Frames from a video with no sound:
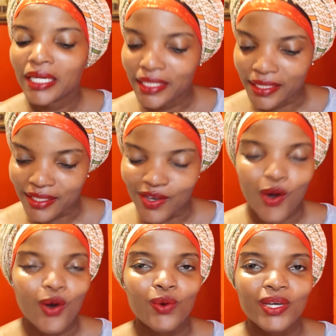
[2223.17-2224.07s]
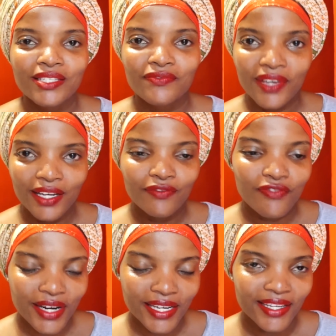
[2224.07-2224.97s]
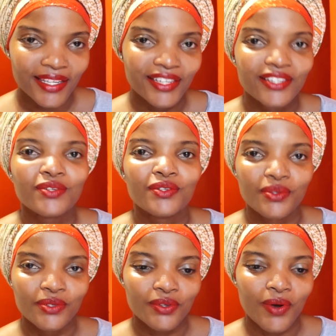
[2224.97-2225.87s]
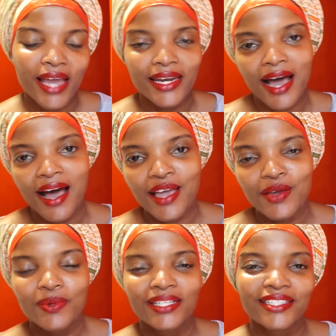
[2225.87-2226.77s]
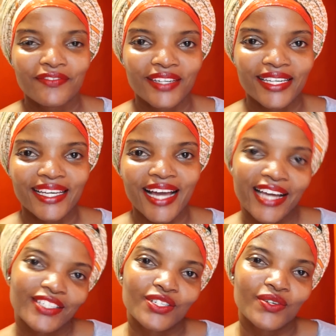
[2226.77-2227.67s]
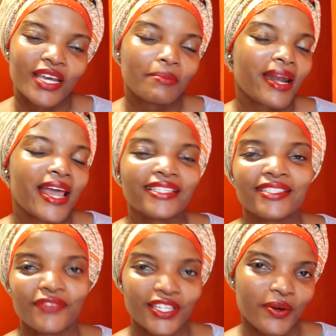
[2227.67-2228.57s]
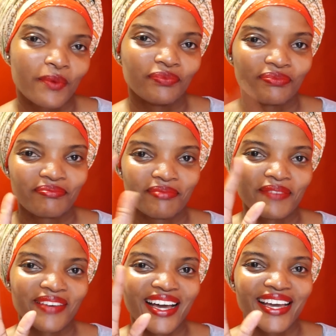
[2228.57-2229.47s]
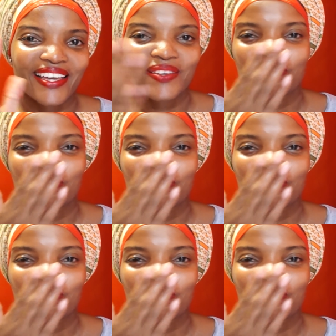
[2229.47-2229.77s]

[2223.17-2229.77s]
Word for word: Please always feel free to do so and I will definitely catch you in my next video. Bye